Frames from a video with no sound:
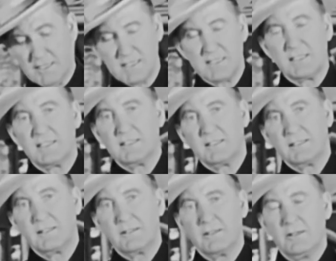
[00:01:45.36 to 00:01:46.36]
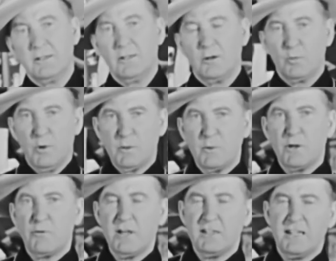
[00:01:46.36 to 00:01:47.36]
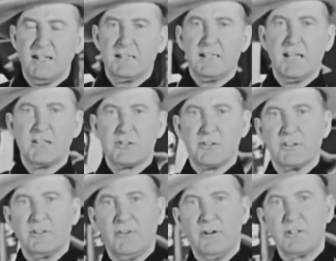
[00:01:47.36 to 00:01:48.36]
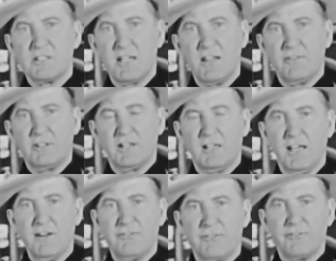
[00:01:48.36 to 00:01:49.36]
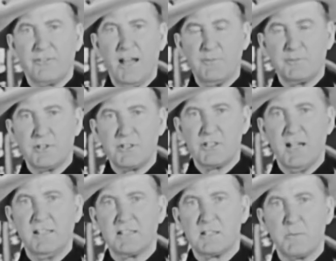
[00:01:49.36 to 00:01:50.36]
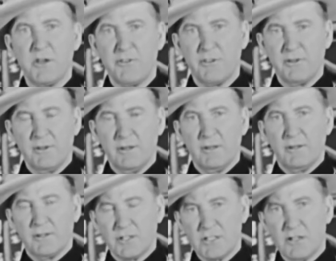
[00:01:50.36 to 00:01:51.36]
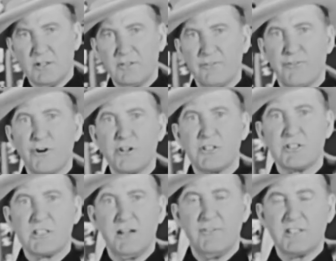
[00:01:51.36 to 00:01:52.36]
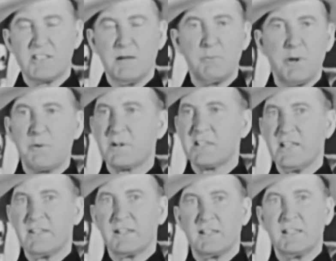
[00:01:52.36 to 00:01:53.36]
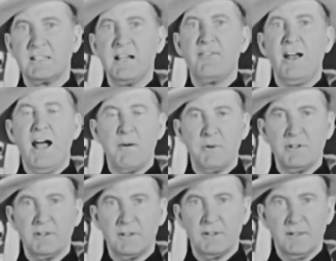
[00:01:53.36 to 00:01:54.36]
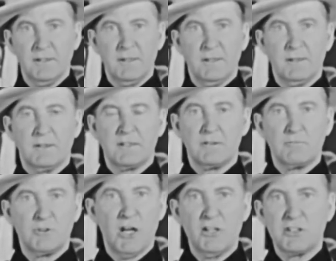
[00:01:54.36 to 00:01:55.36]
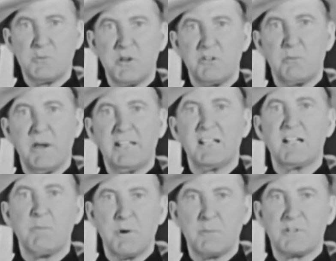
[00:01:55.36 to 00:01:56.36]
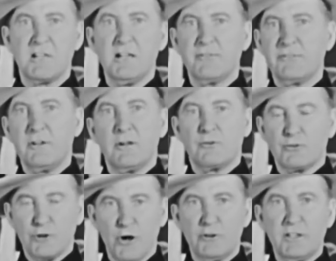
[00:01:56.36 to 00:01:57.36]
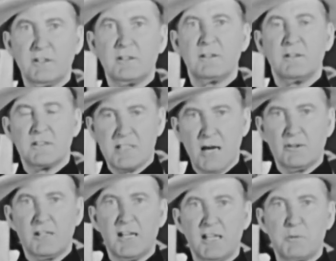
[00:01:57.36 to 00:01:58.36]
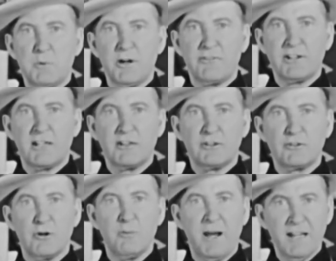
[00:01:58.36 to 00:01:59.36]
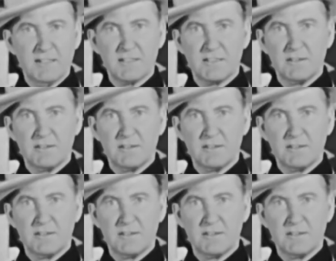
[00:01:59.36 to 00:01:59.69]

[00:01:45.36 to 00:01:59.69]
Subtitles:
is that when we read that legend of her saving the life of Captain John Smith, there are certain versions of it. Some people say that it never happened, that John Smith made it up himself, wrote it, sounded like a perfectly good romance,